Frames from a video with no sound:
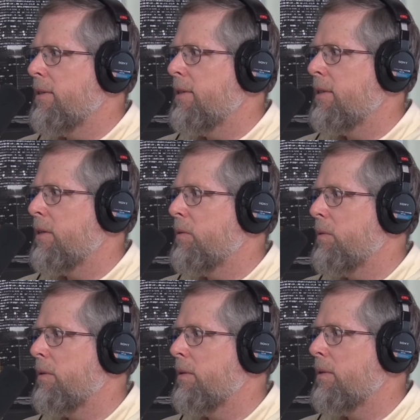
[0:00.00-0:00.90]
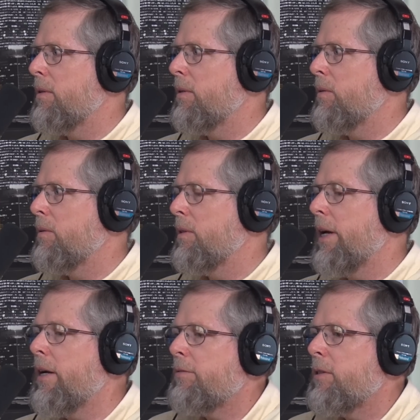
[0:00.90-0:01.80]
you know,
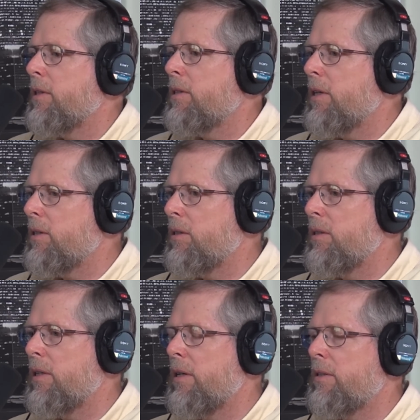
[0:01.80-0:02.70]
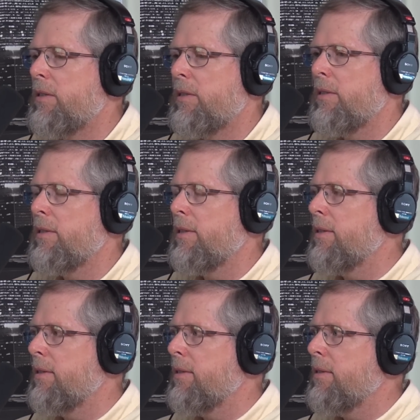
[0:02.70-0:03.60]
after the dust settles,
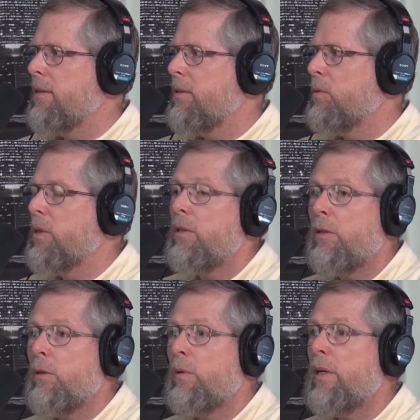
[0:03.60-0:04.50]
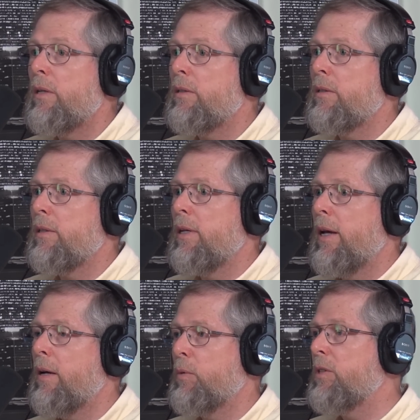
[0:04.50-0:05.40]
we turn around
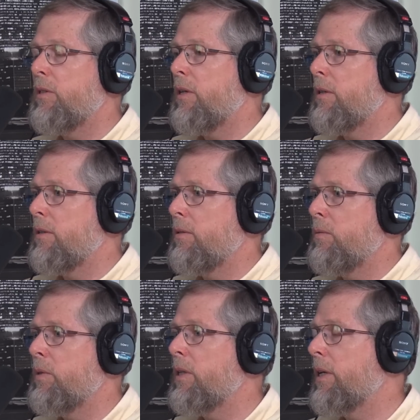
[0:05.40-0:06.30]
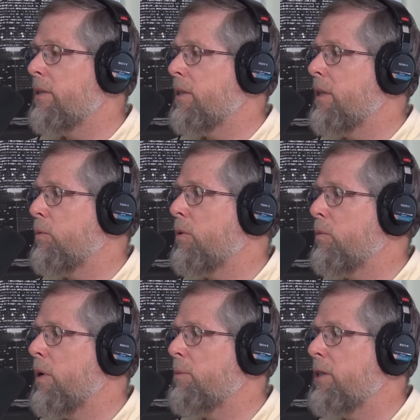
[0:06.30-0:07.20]
and we start realizing that we're
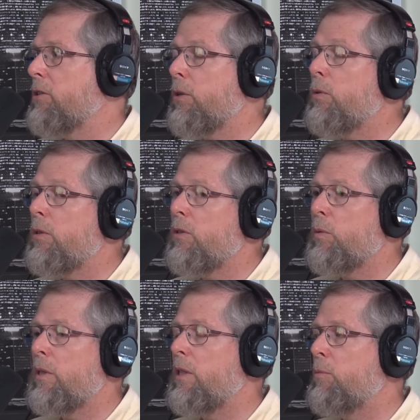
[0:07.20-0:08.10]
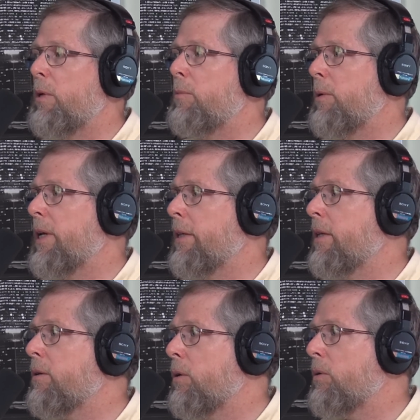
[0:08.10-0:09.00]
rubbing shoulders with these people and
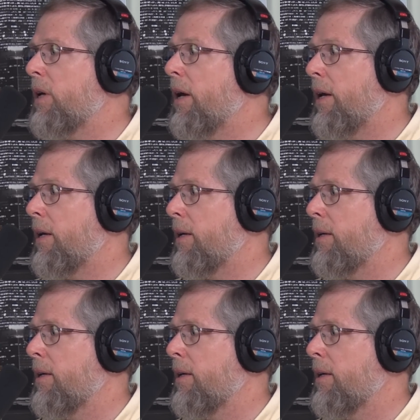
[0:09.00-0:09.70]
they're okay.